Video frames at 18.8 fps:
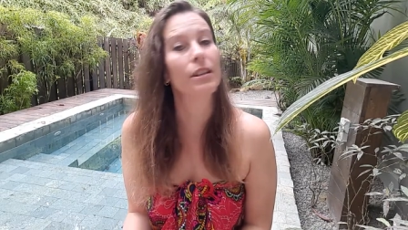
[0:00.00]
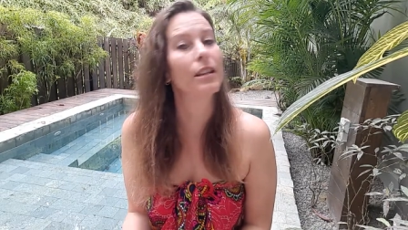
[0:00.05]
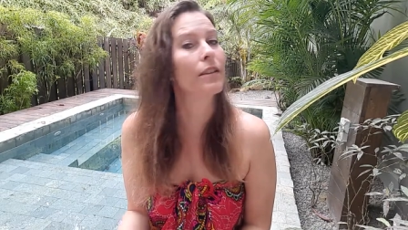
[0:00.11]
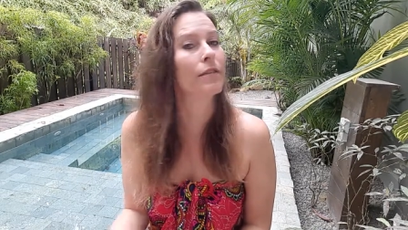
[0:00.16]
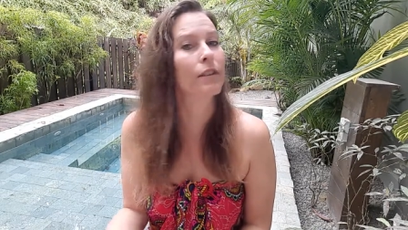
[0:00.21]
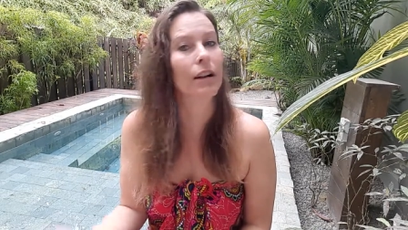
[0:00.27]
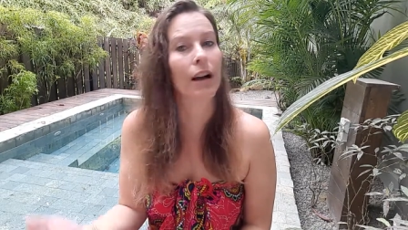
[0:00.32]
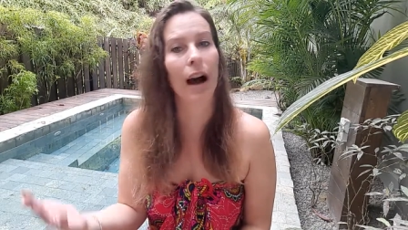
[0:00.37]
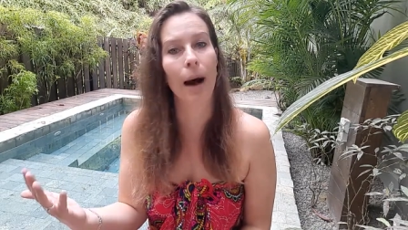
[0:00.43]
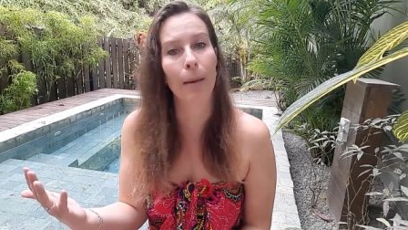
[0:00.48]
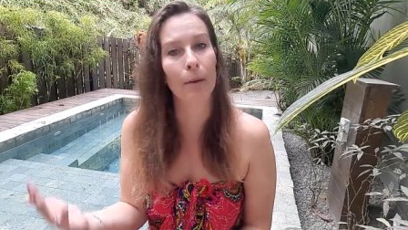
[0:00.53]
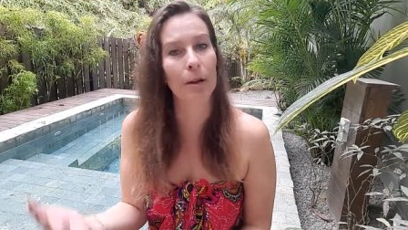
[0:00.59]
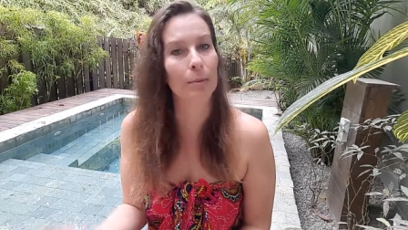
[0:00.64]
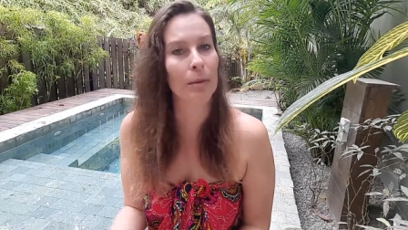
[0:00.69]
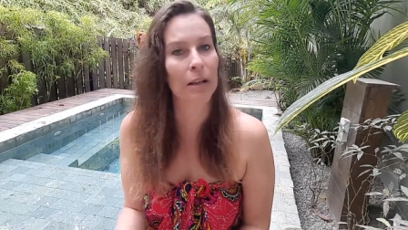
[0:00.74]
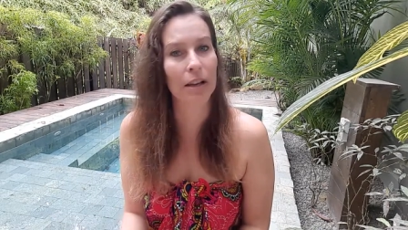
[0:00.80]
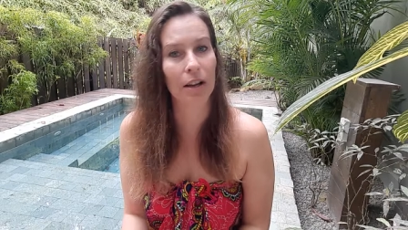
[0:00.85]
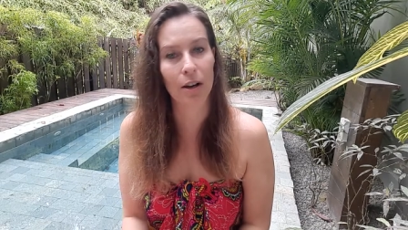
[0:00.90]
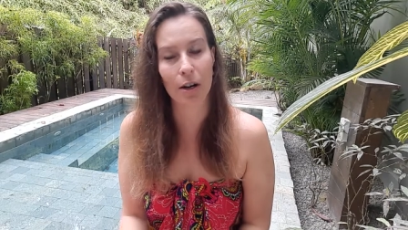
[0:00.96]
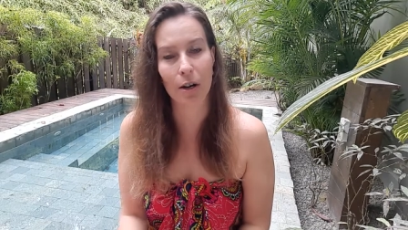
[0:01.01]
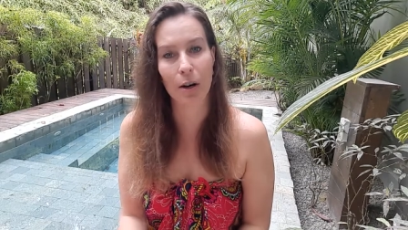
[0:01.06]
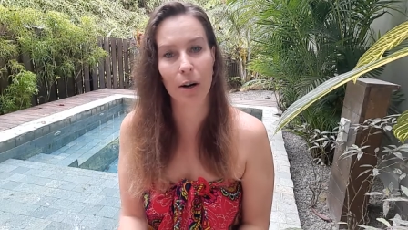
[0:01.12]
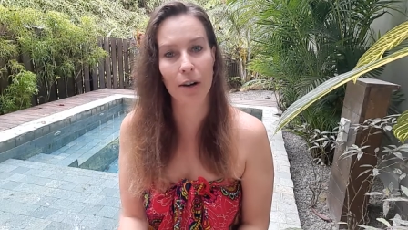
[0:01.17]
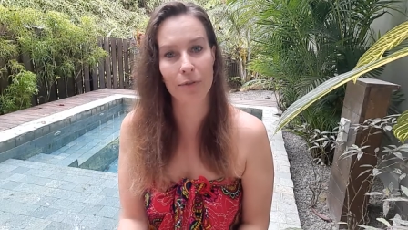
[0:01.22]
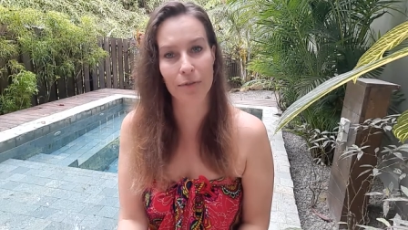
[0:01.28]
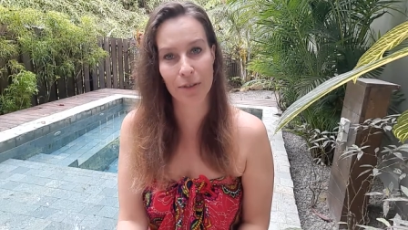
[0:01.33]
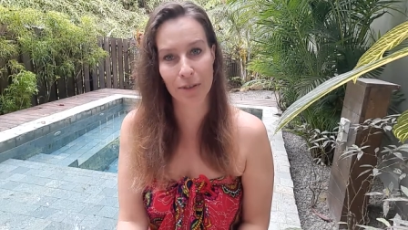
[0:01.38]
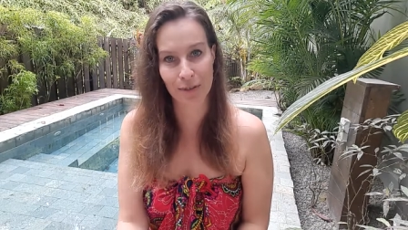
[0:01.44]
Leave a comment below
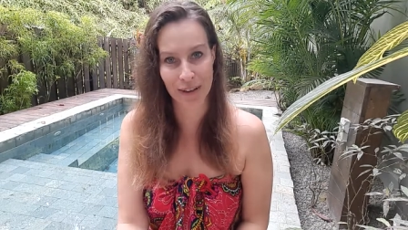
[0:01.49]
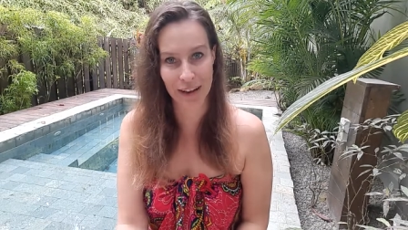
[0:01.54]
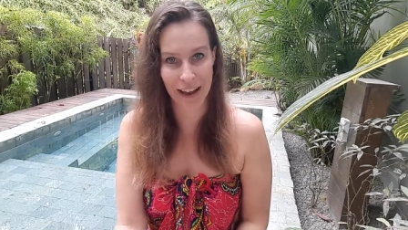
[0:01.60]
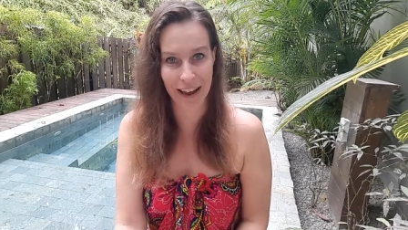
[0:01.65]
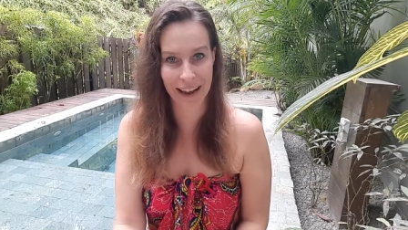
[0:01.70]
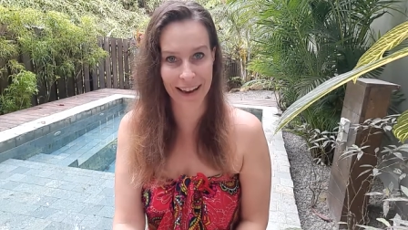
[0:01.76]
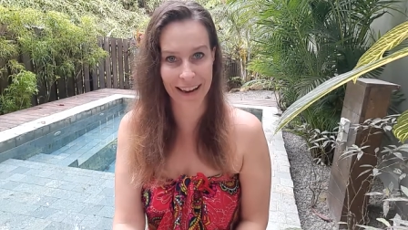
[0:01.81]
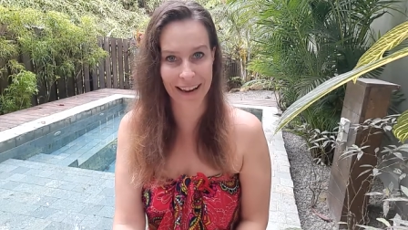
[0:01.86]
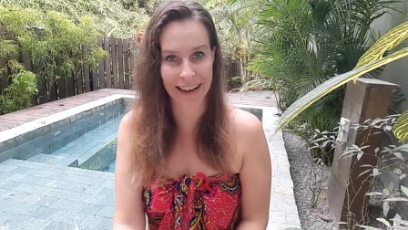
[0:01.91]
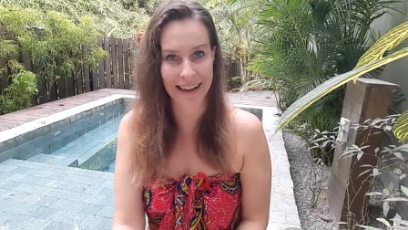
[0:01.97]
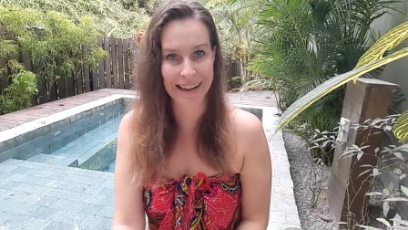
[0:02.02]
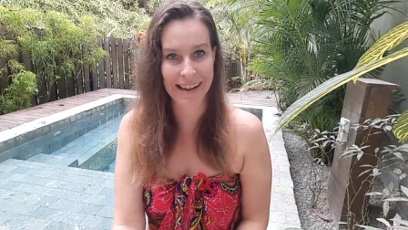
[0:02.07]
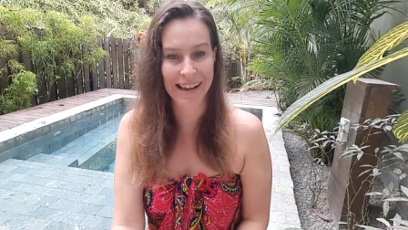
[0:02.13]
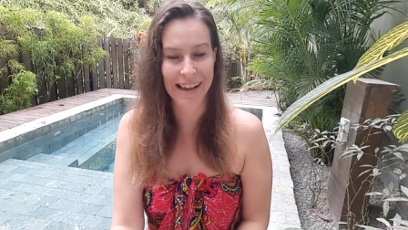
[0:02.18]
if you'd like.